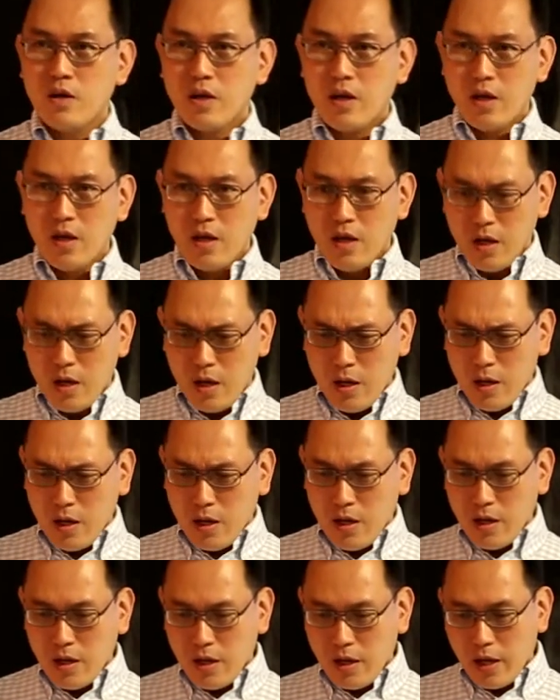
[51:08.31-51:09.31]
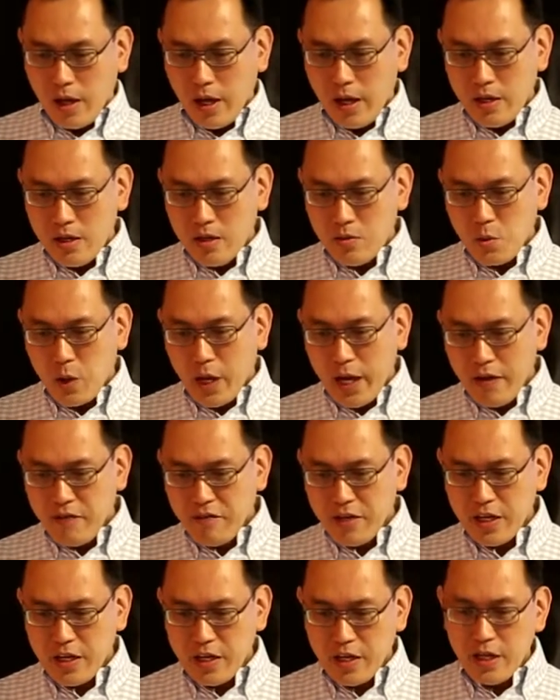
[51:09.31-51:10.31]
Okay, and
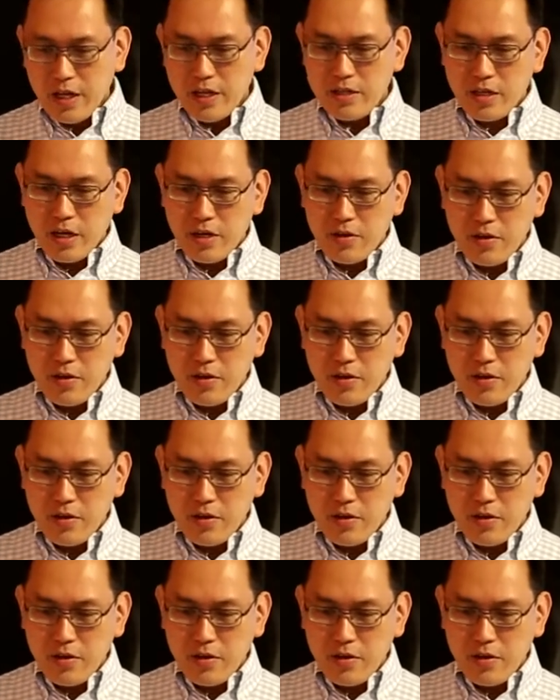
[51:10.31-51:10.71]
whatever it is,